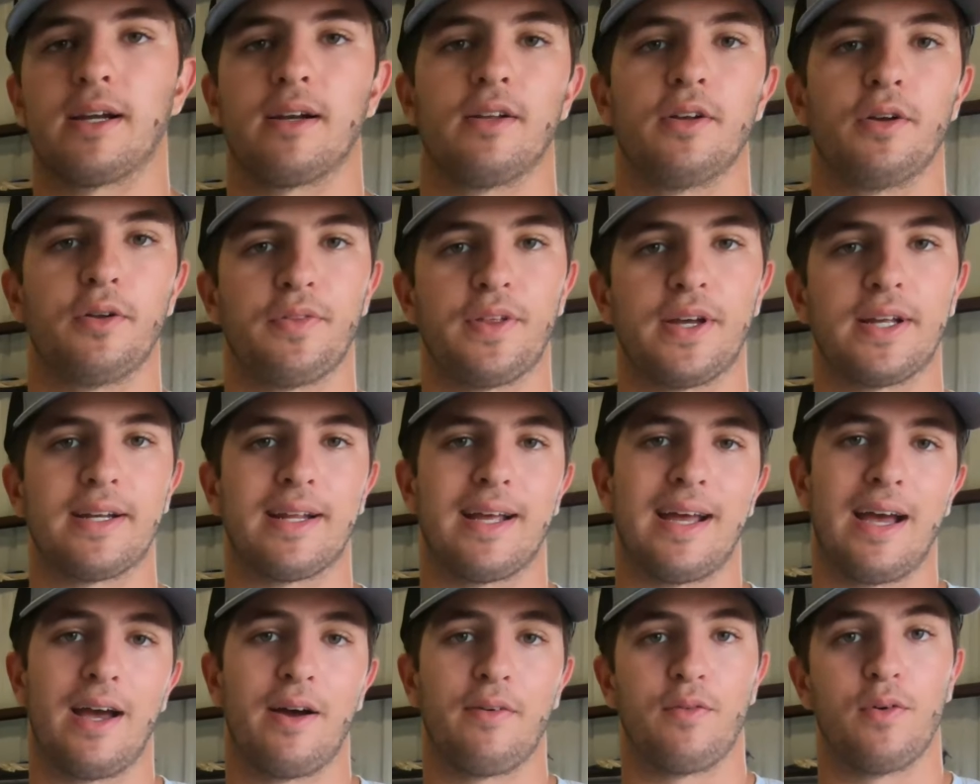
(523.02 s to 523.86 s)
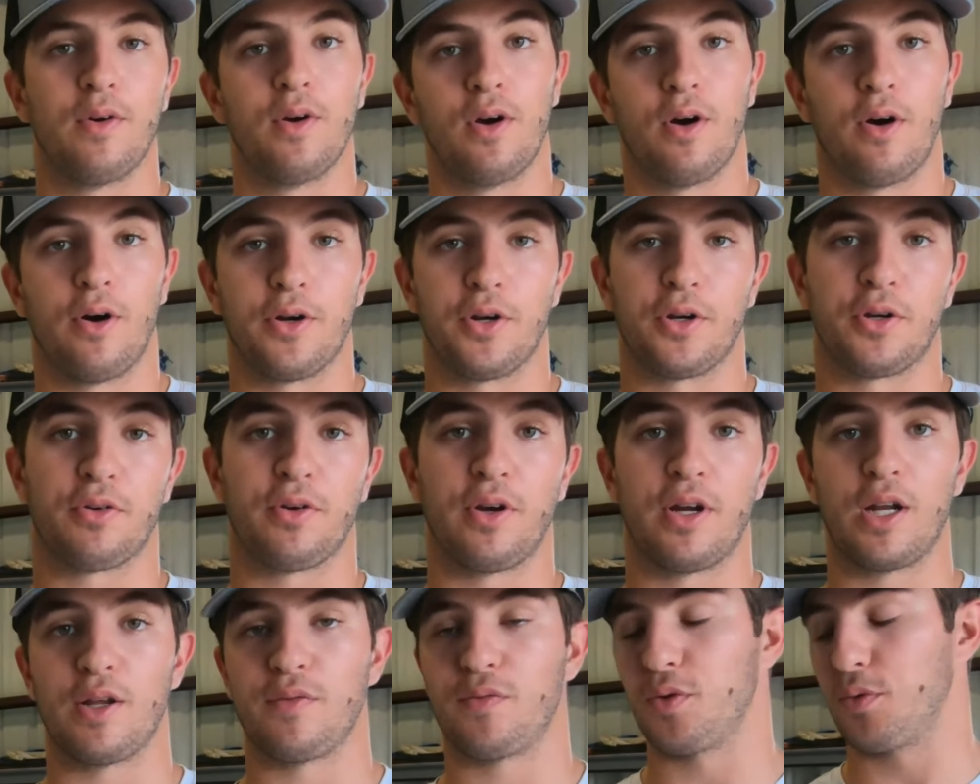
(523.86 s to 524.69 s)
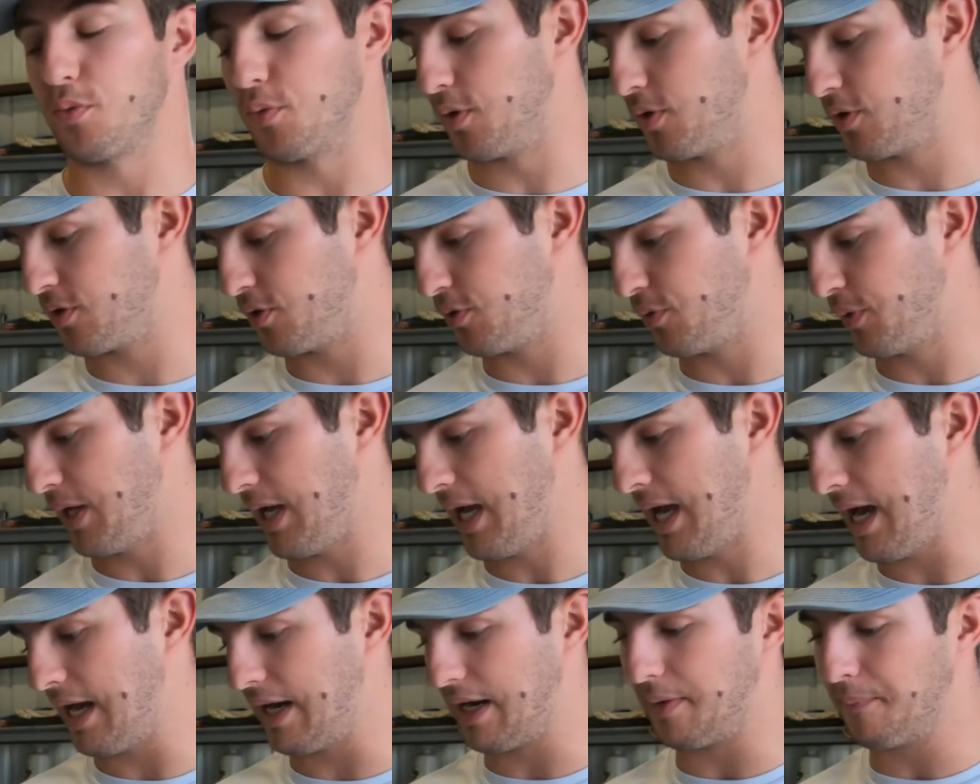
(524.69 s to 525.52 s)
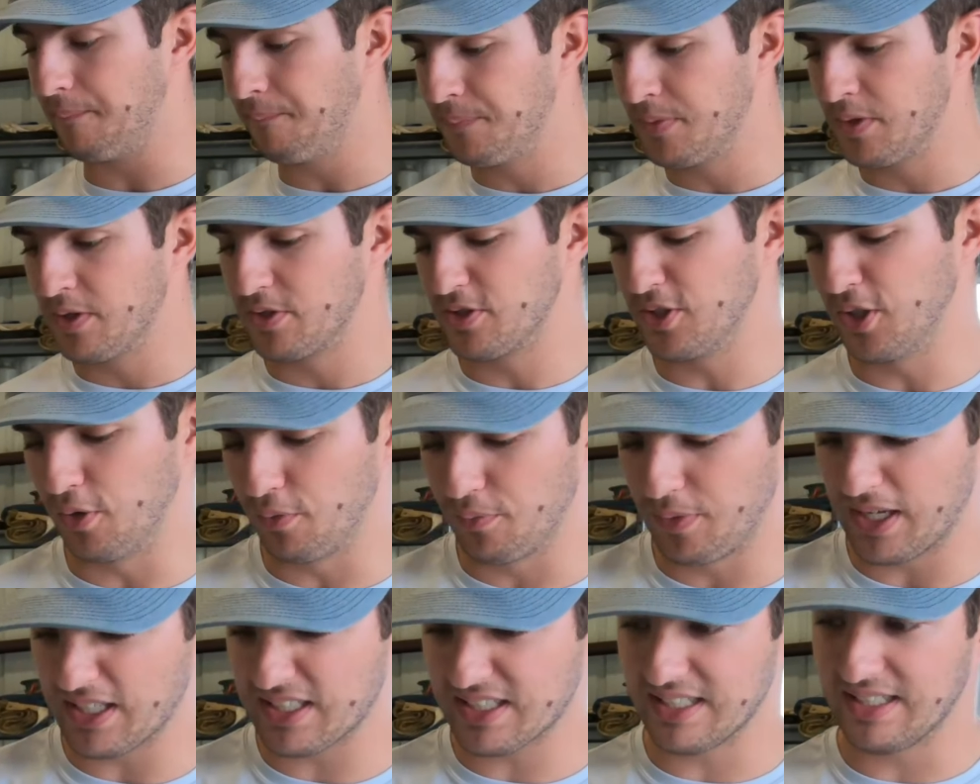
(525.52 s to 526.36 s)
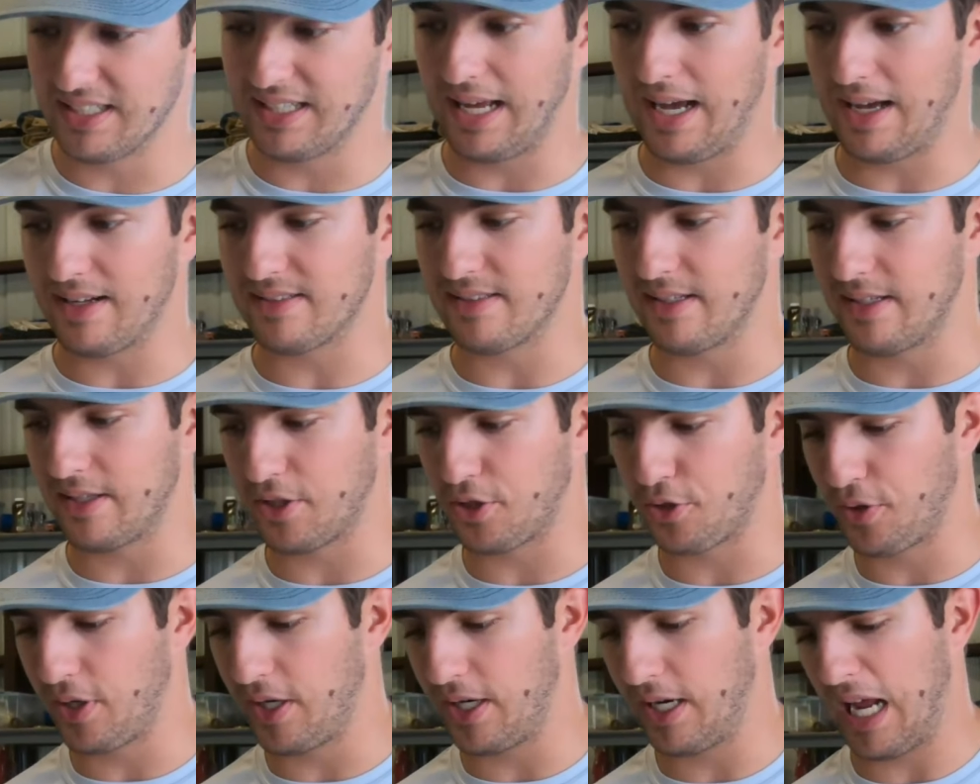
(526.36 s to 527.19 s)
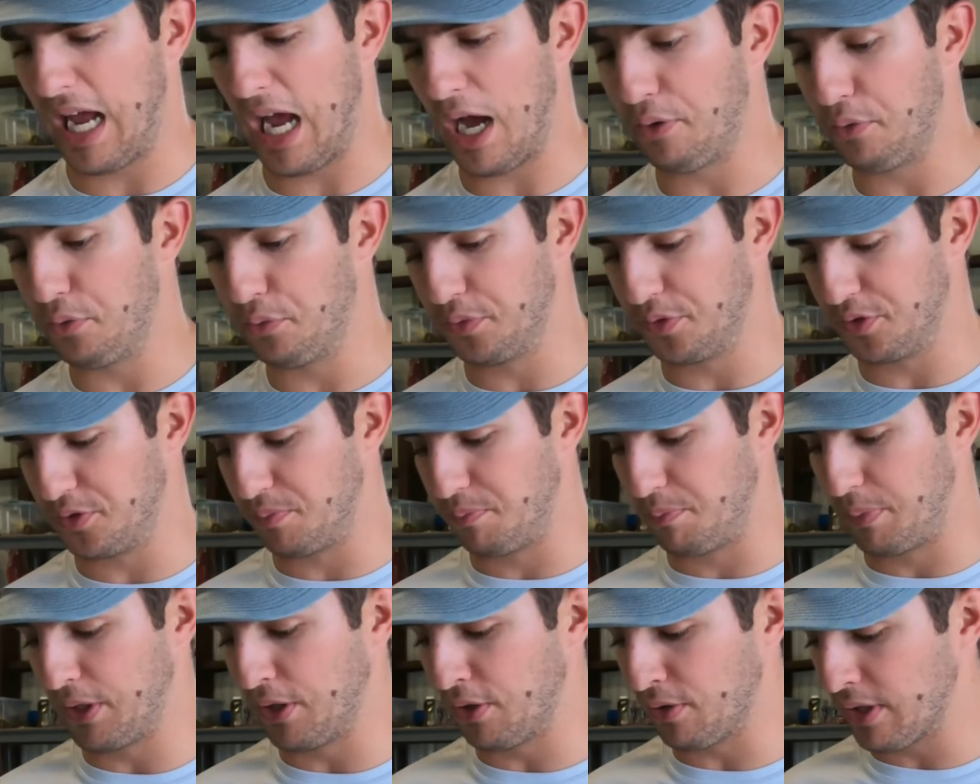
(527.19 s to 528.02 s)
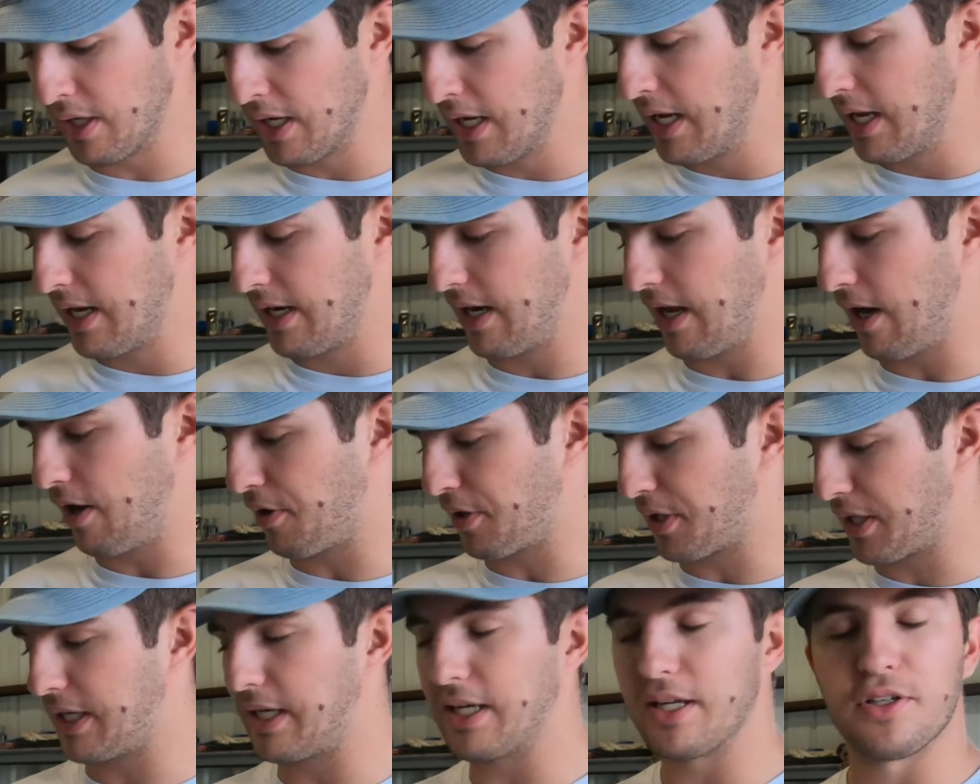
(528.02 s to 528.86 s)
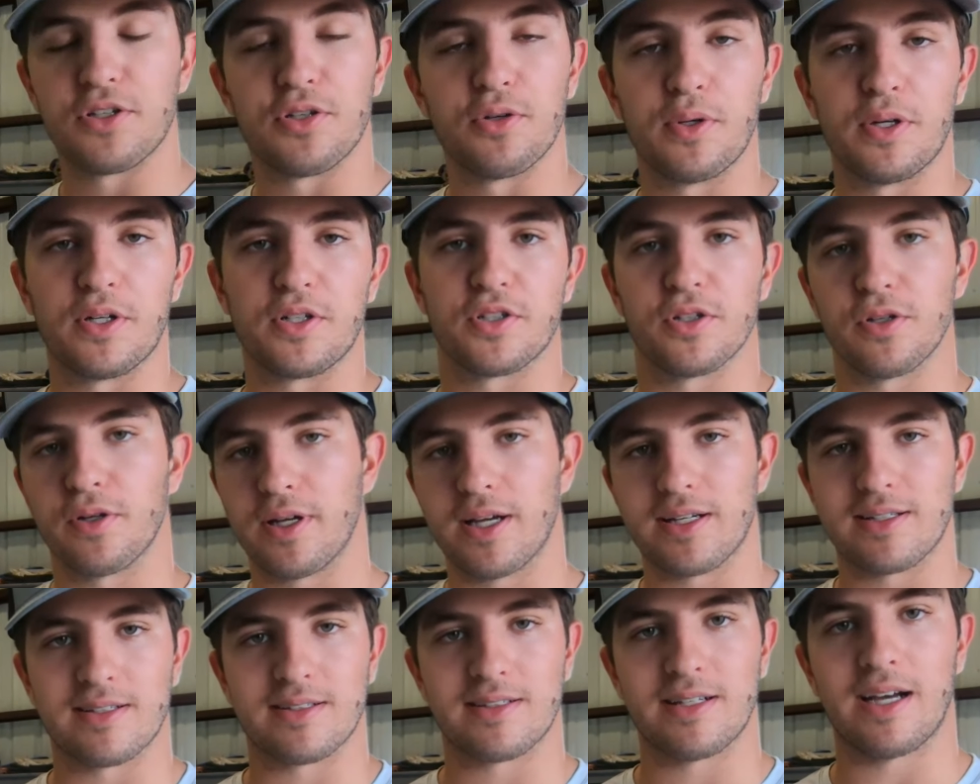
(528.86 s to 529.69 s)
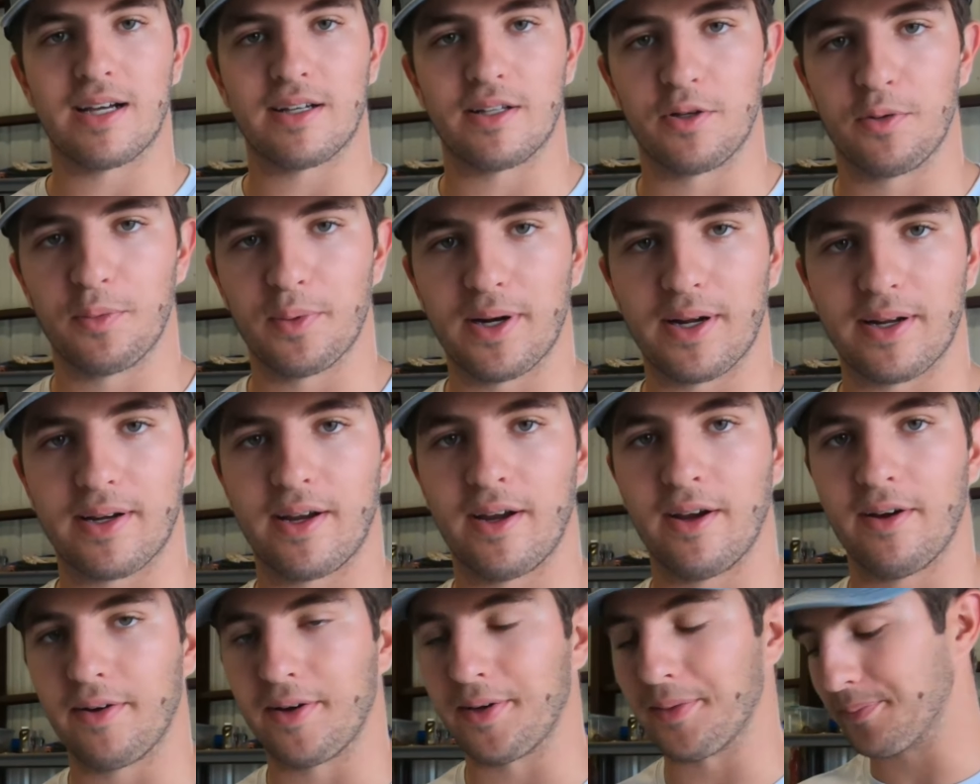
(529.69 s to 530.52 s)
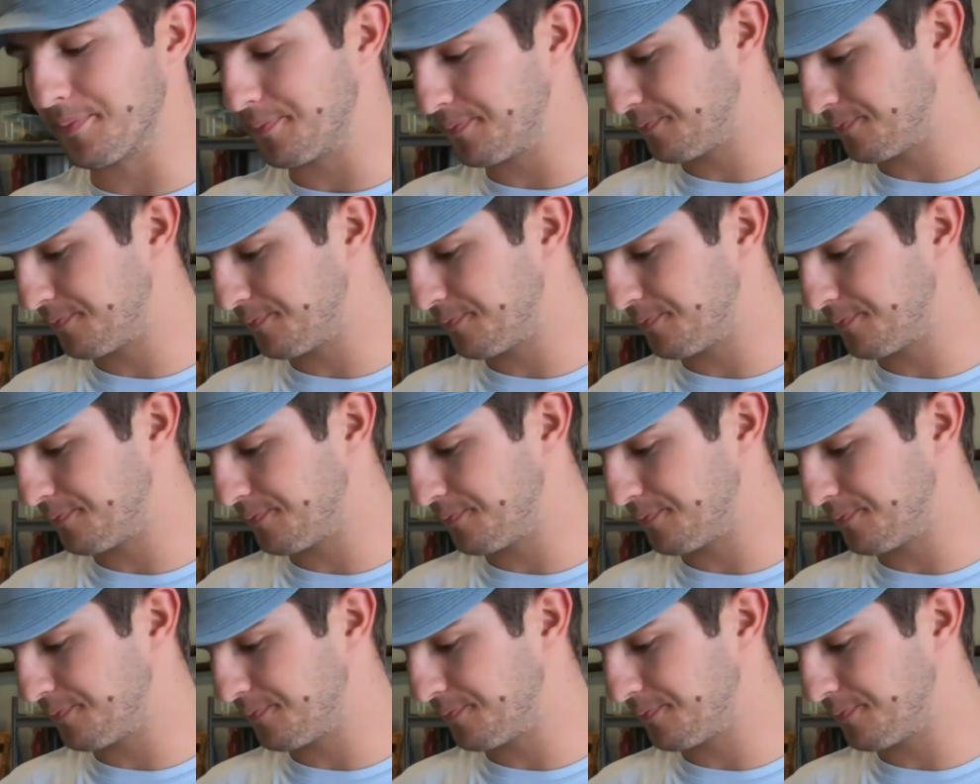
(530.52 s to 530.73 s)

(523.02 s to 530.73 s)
kind of little thing to have on your crate if you want to add it. So that's kind of the outside of the crate and how it was built. Now I'll get into it and show you guys exactly what I carry.